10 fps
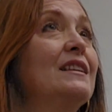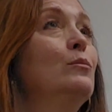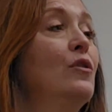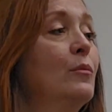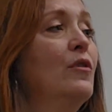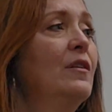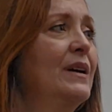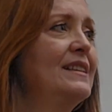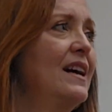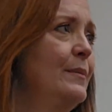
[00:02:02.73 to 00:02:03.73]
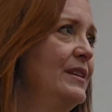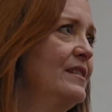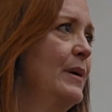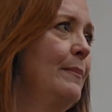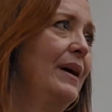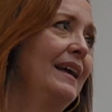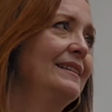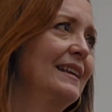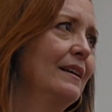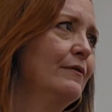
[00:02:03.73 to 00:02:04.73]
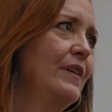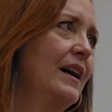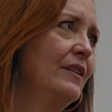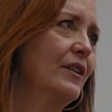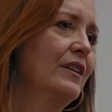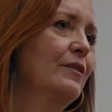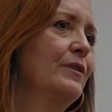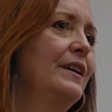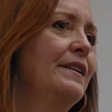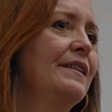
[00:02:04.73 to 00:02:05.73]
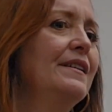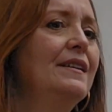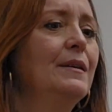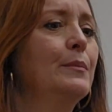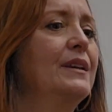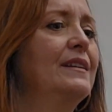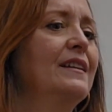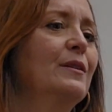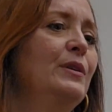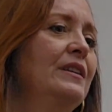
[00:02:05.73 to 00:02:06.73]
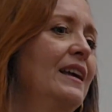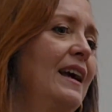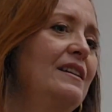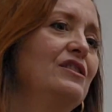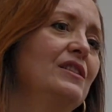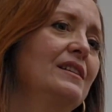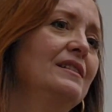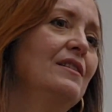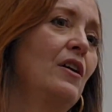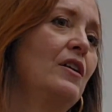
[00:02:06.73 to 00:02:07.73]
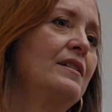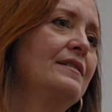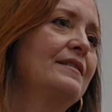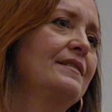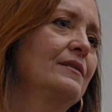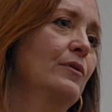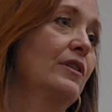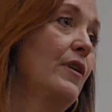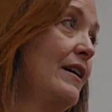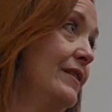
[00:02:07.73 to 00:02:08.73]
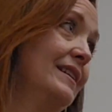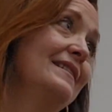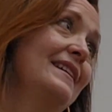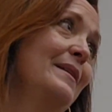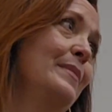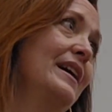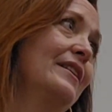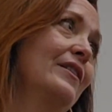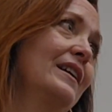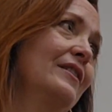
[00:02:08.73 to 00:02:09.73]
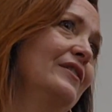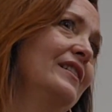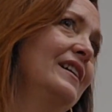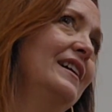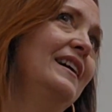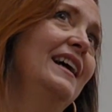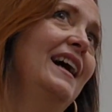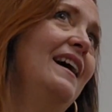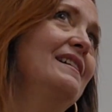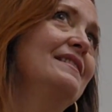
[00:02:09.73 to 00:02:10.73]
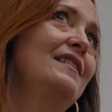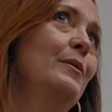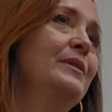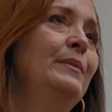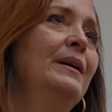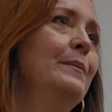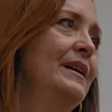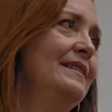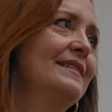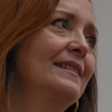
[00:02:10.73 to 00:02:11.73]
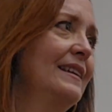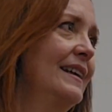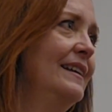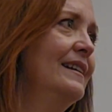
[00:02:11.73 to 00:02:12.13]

more and more of my time into my painting and fine art career. But the communication arts or graphic design background has helped me immensely.